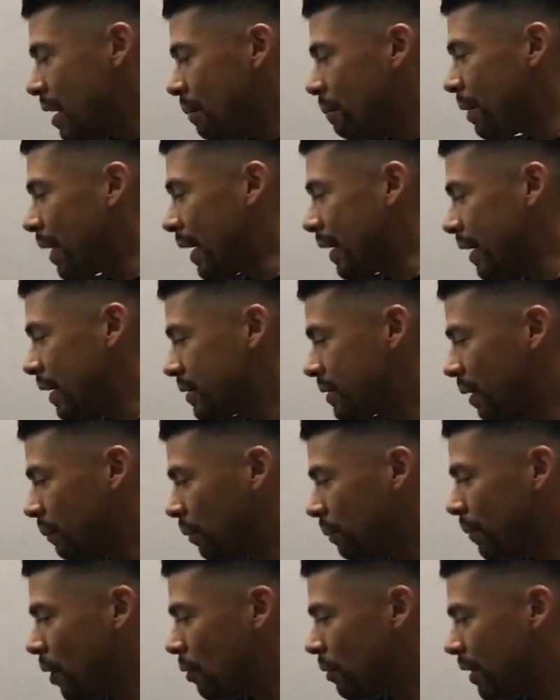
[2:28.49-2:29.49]
But
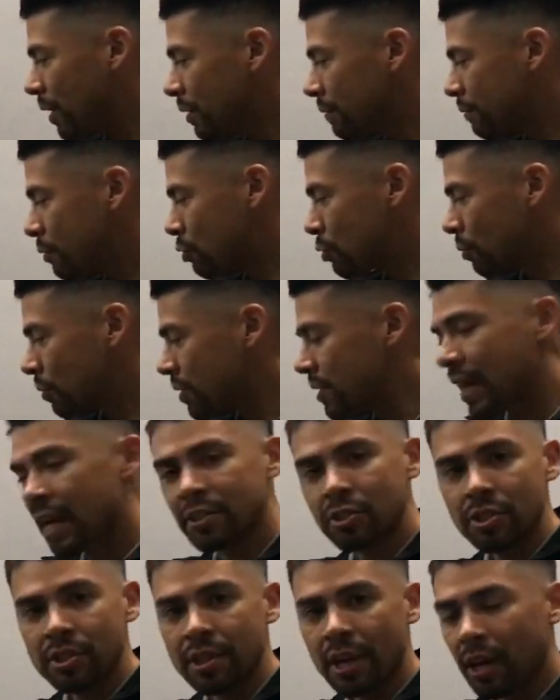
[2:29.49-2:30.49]
double bogey if you short
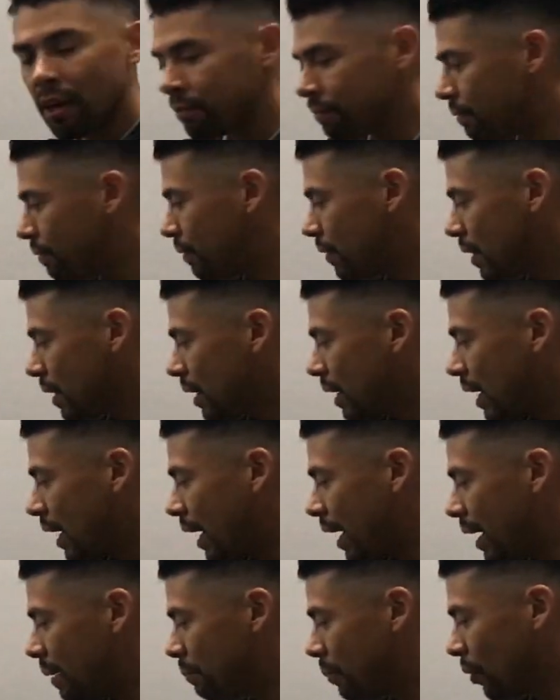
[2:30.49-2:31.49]
side yourself,
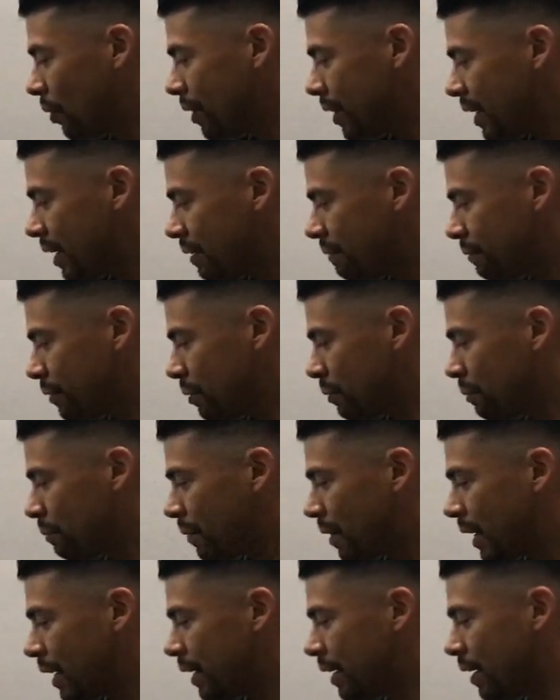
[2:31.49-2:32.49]
birdie if
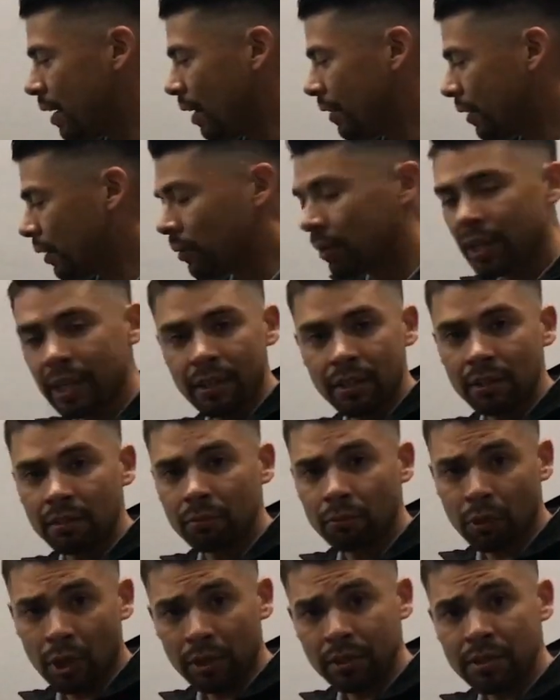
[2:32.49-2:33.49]
you hit it on the
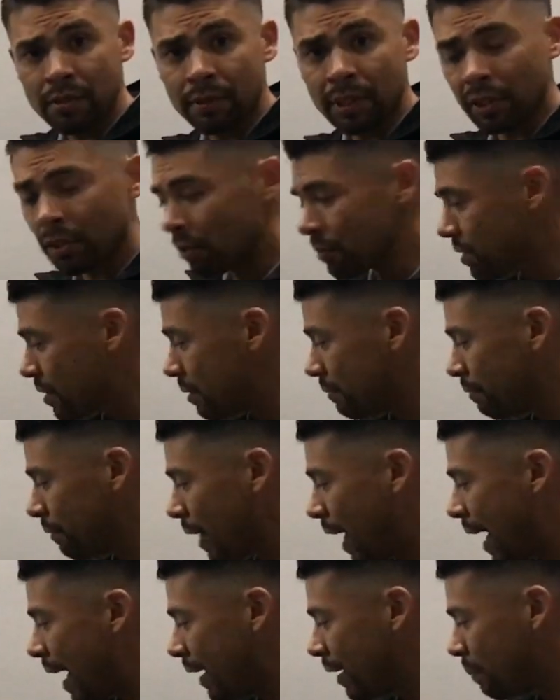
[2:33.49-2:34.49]
green relatively close to the
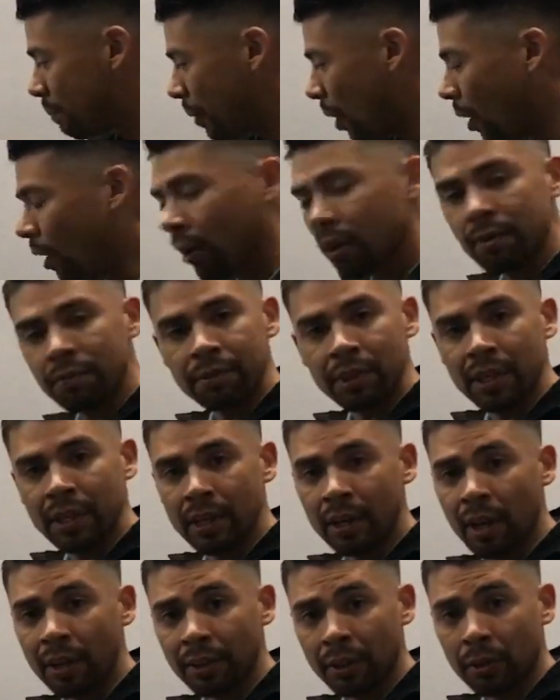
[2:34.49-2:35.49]
flag, par if you hit
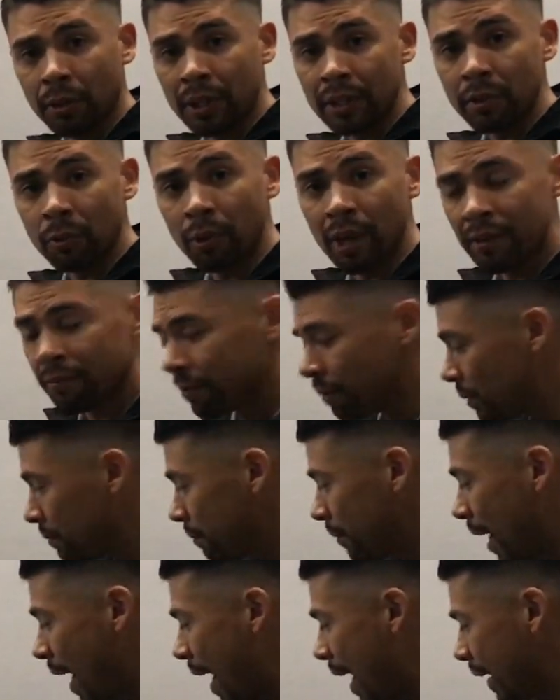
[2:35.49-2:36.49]
it on the green away from the
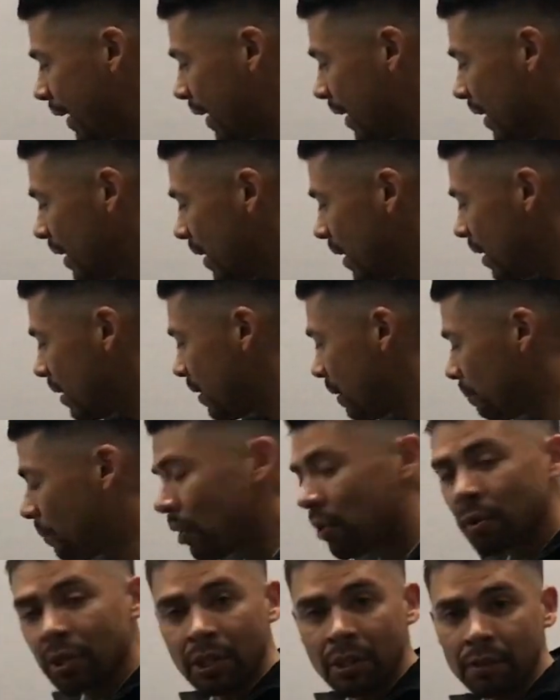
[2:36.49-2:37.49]
flag, and then
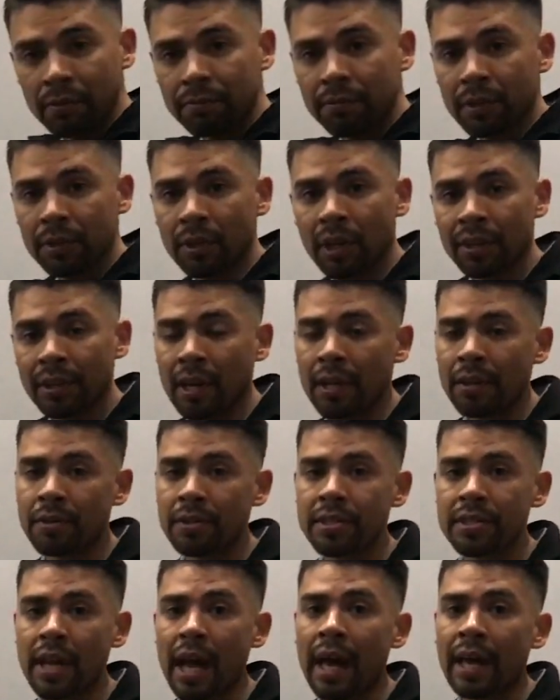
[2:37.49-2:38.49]
bogey if you're on the other
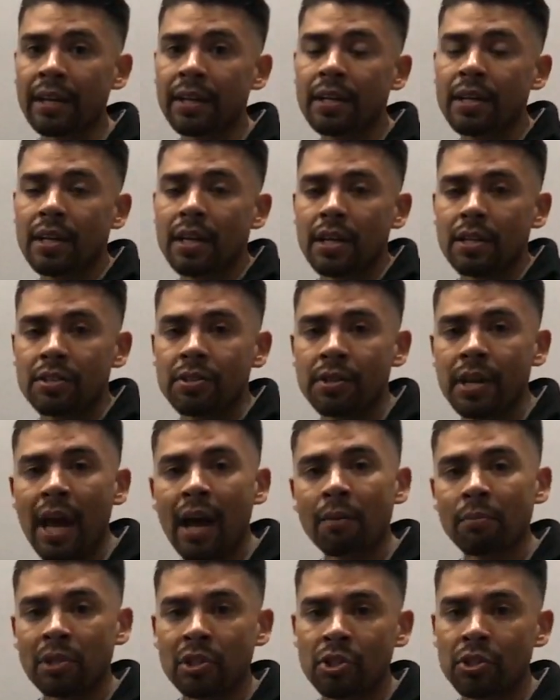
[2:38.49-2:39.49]
side. So now
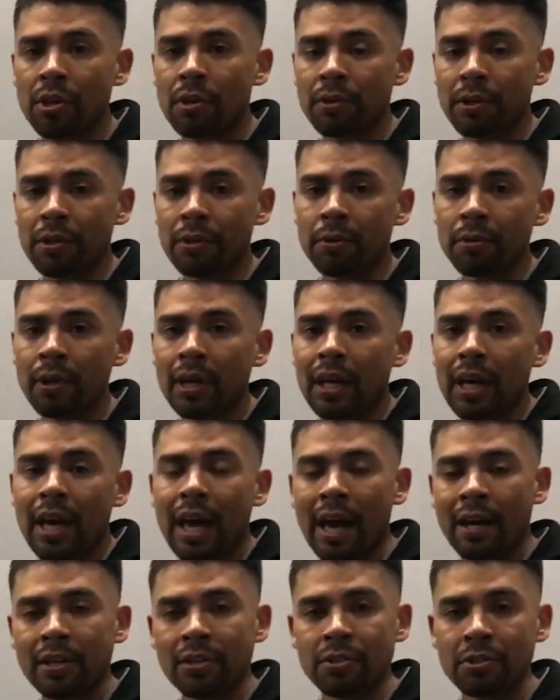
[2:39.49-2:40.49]
I'm going to show you
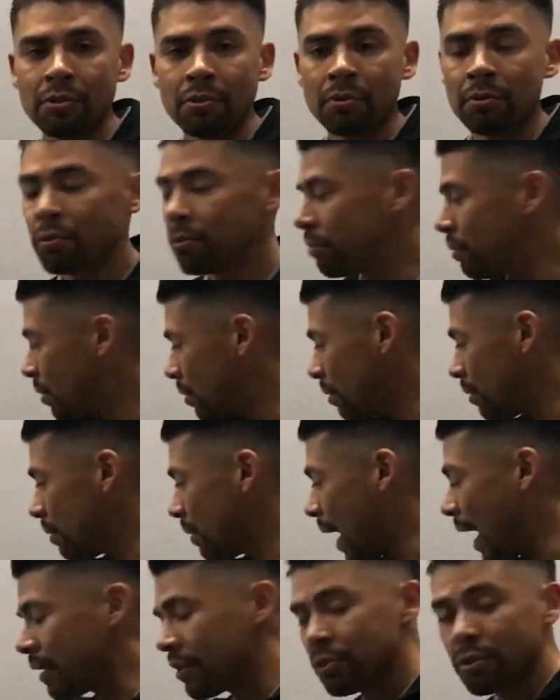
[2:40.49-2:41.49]
how to do
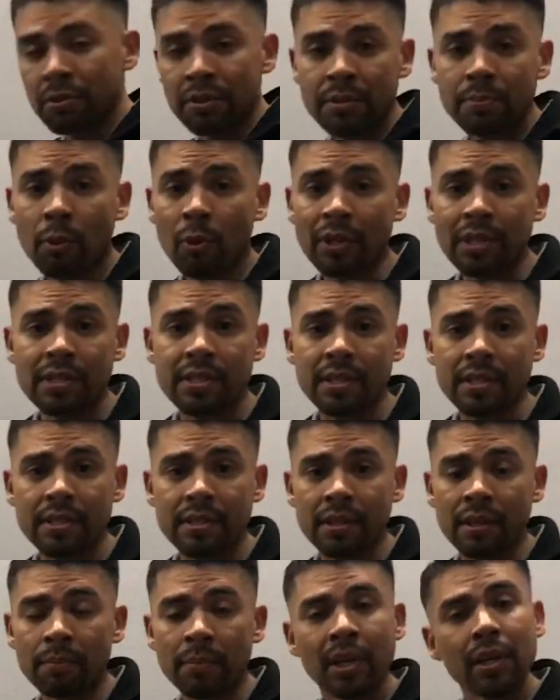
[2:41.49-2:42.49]
this point
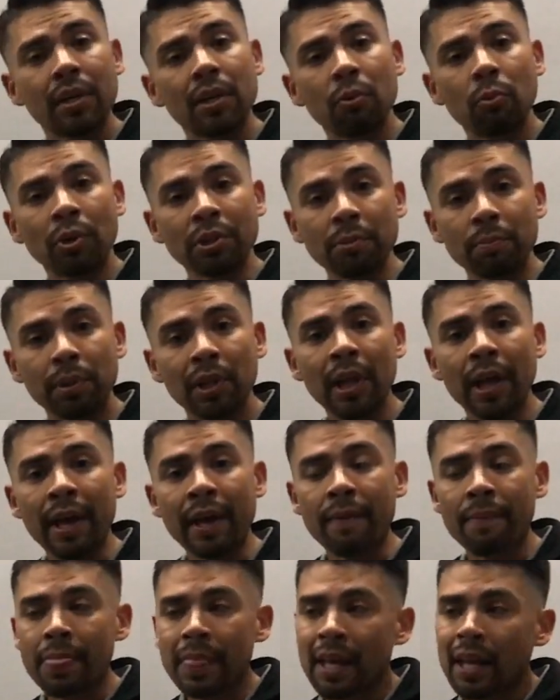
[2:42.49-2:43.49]
system when you
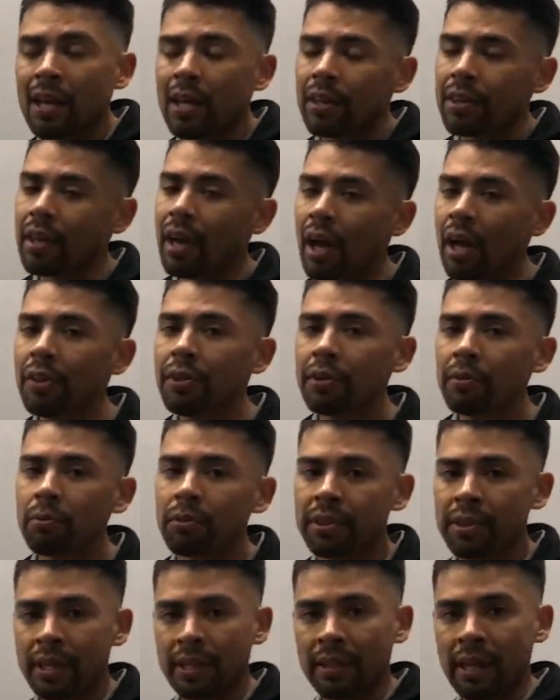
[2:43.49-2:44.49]
play. The other
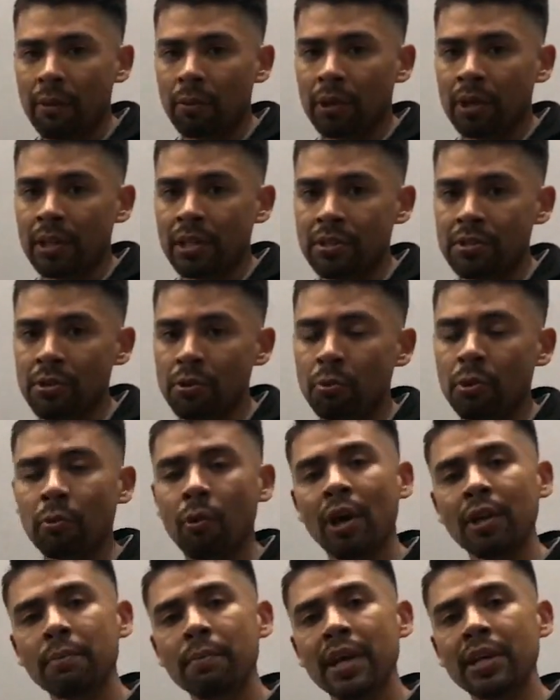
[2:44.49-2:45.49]
thing that we're going to do, we
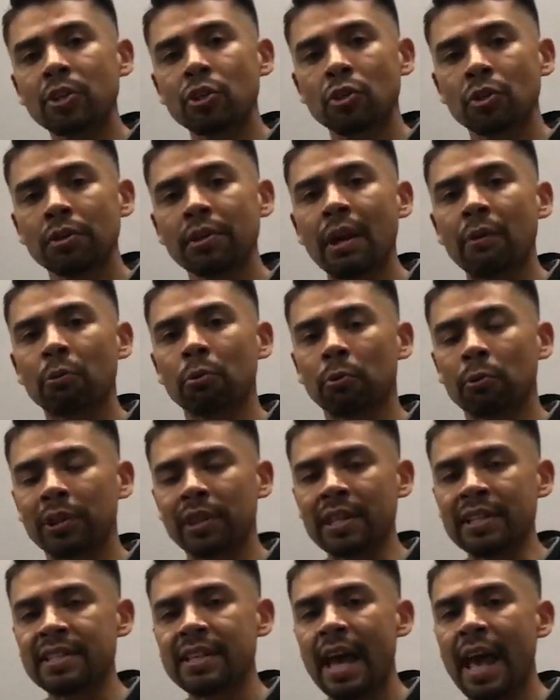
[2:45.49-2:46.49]
want to make sure that we're
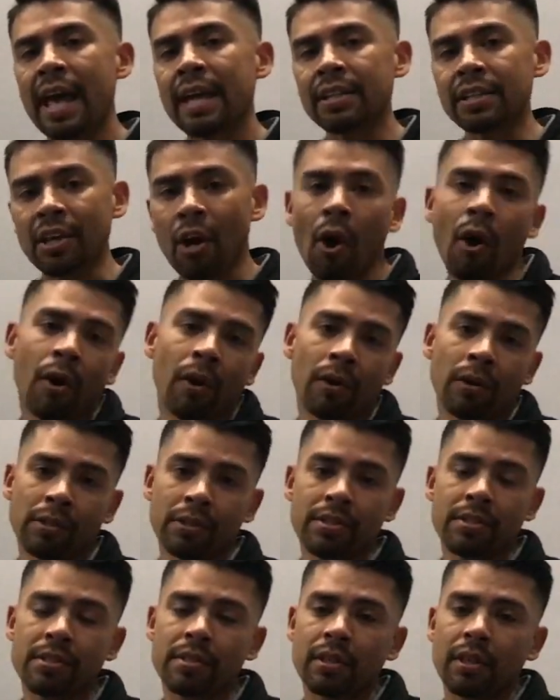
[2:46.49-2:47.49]
within 10
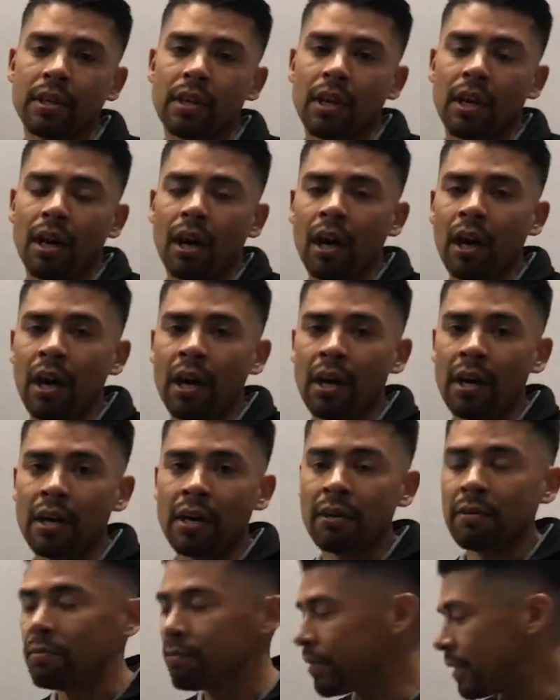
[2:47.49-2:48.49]
yards
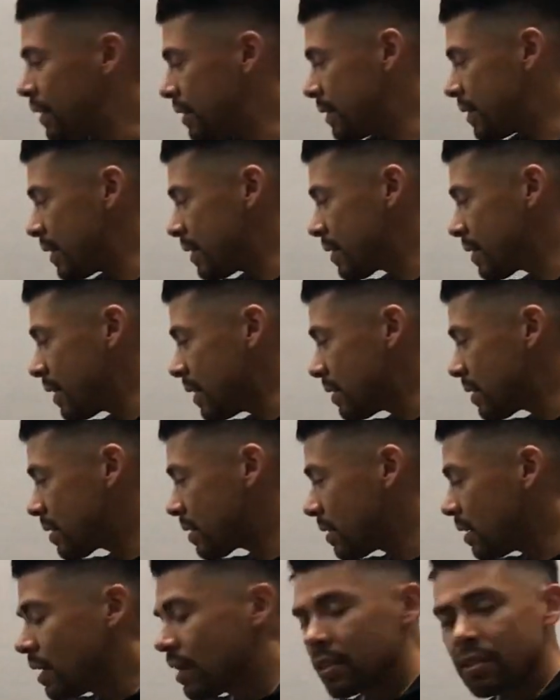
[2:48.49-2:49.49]
of the
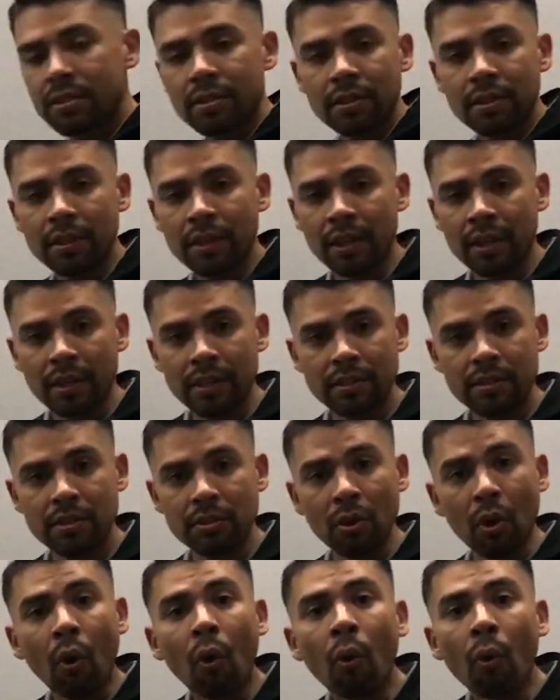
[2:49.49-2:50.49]
distance to
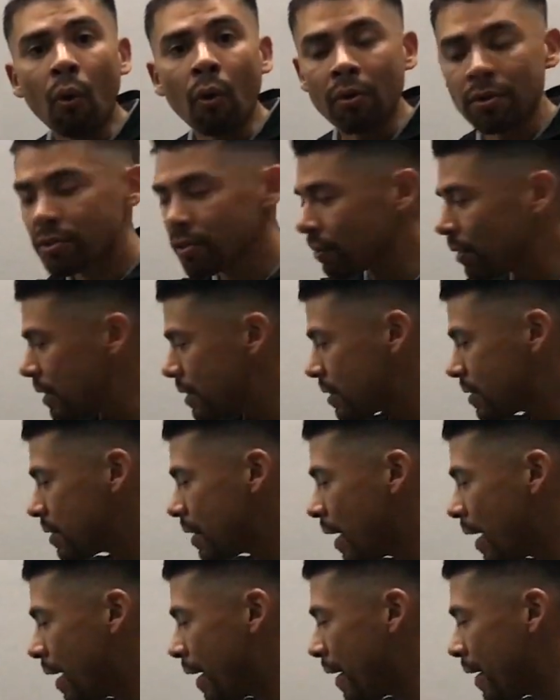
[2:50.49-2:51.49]
the hole. So let's
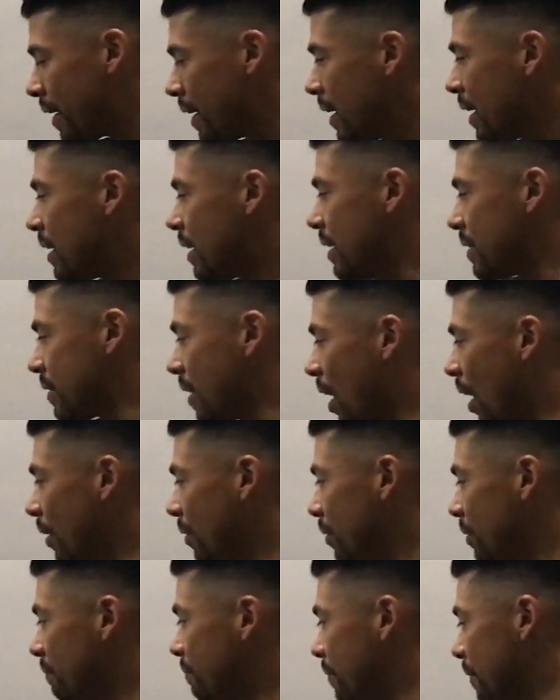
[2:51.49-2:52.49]
say it's a
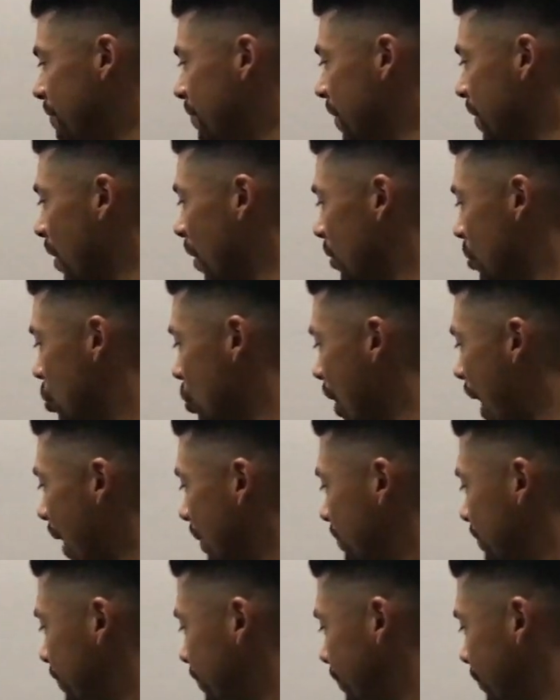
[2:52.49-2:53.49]
150-yard
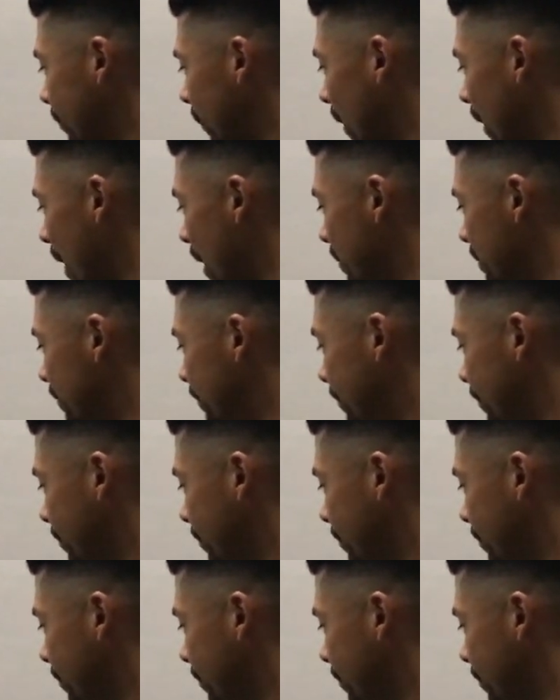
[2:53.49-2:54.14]
shot. Okay?